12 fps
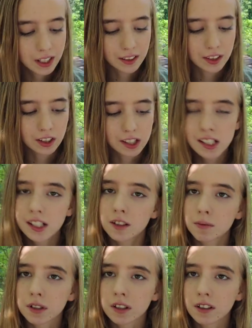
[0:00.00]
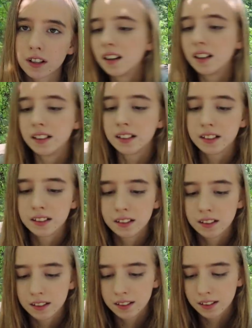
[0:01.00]
Yeah, they're easy to put on, and
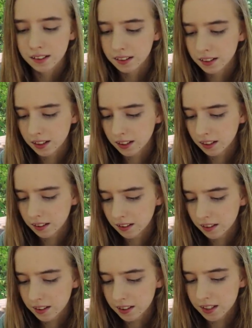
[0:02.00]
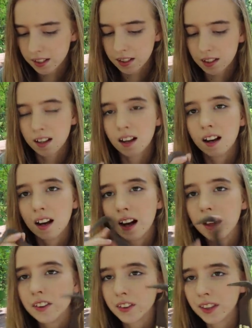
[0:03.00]
then
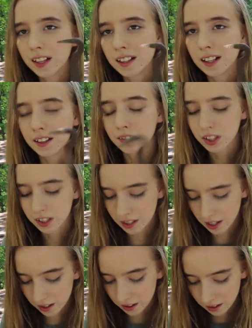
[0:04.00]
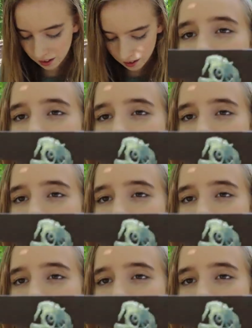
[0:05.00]
this other thing that I really like,